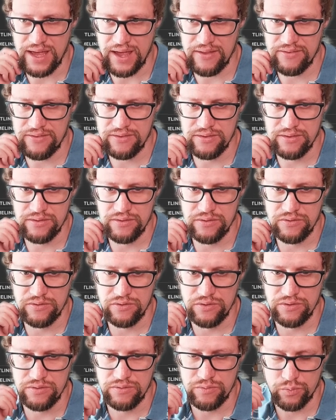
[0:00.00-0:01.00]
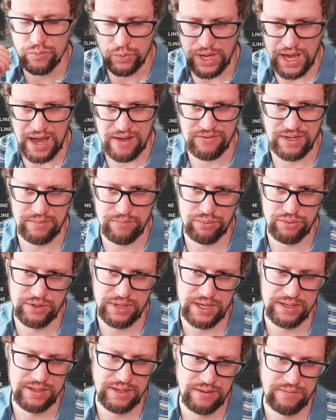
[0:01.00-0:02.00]
then we have the
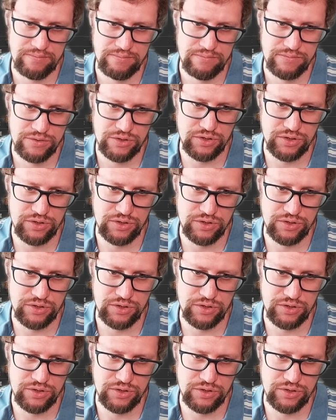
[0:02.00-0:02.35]
input data.